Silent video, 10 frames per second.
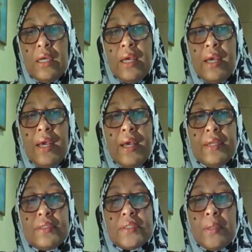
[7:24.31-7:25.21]

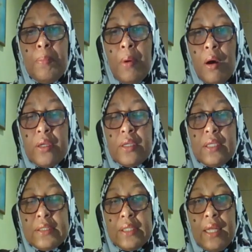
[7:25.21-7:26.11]
and support
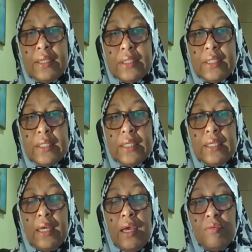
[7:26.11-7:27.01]
this
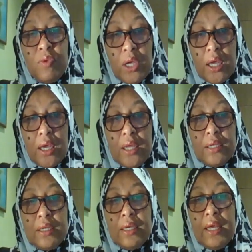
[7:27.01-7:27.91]
elderly, advocate,